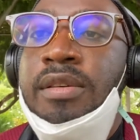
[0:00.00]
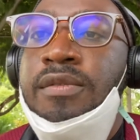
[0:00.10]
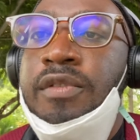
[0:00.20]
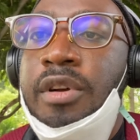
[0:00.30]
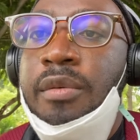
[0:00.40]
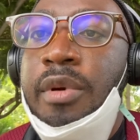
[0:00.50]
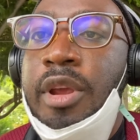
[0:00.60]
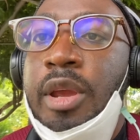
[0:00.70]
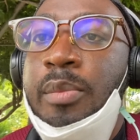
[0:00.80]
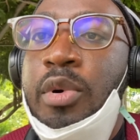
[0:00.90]

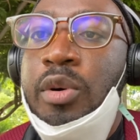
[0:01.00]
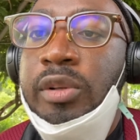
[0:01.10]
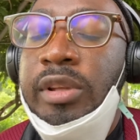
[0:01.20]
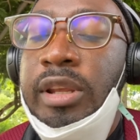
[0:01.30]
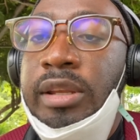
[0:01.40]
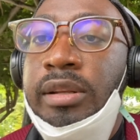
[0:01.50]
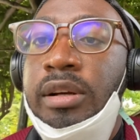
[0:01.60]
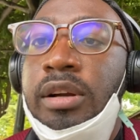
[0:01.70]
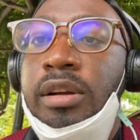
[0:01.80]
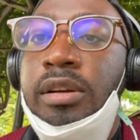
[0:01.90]
very important
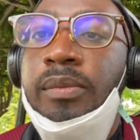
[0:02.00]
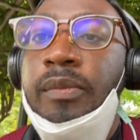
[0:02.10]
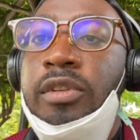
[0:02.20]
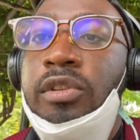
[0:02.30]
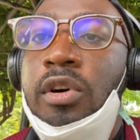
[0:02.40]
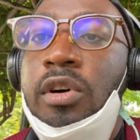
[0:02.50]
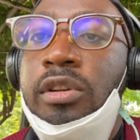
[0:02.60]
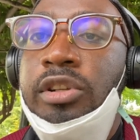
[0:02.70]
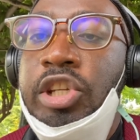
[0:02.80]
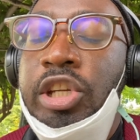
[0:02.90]

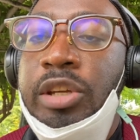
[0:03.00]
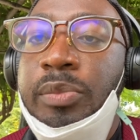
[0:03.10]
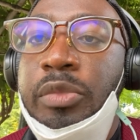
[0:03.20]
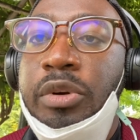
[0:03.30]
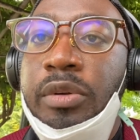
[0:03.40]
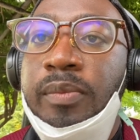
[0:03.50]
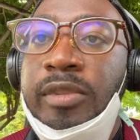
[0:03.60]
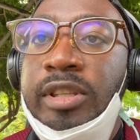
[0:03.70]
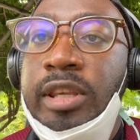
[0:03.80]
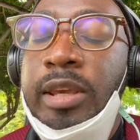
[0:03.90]
scholarship or
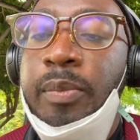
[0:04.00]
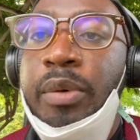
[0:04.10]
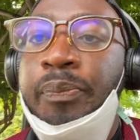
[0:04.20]
tip,